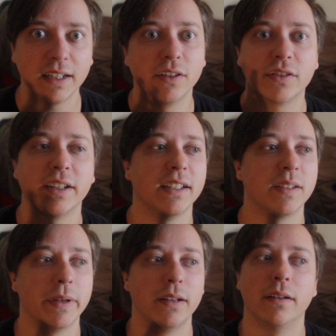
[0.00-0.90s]
It looks like
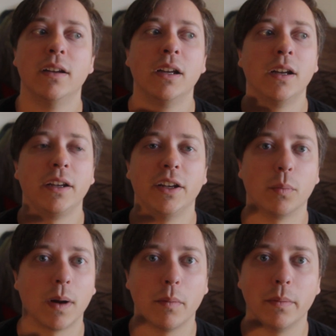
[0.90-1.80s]
it's been, you
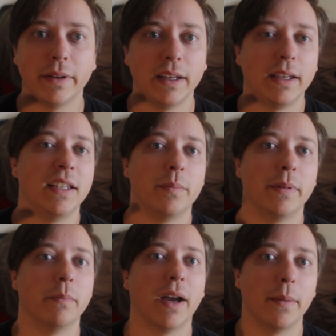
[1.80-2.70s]
know, probably he's
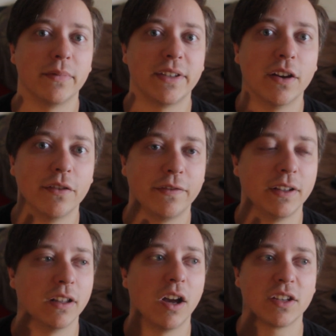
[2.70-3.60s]
been by himself
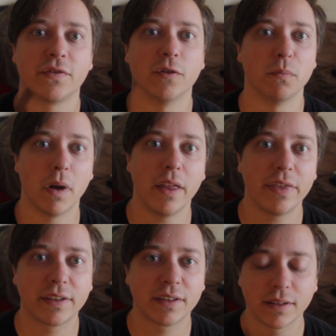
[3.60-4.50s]
and lost for
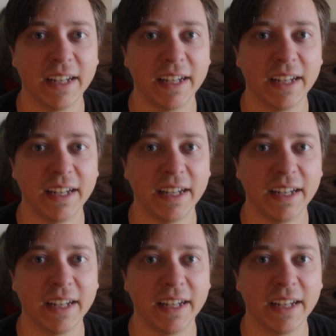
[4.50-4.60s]
months.